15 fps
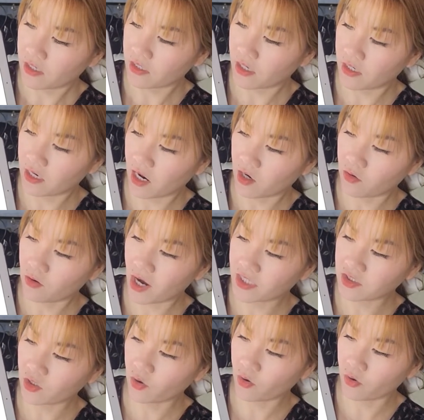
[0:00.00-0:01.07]
the
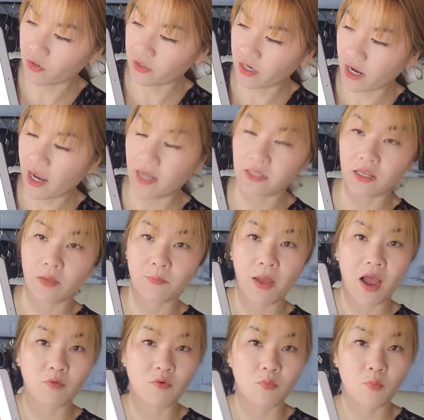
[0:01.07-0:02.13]
crash course and the
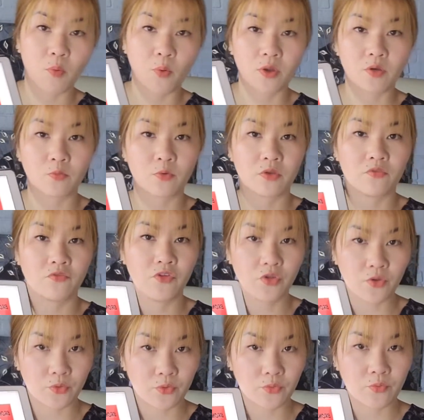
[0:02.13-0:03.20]
PowerPoint
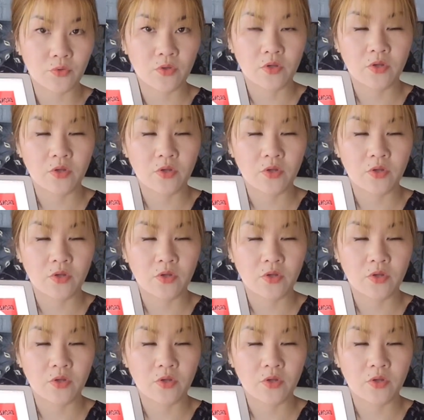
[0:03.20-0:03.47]
review.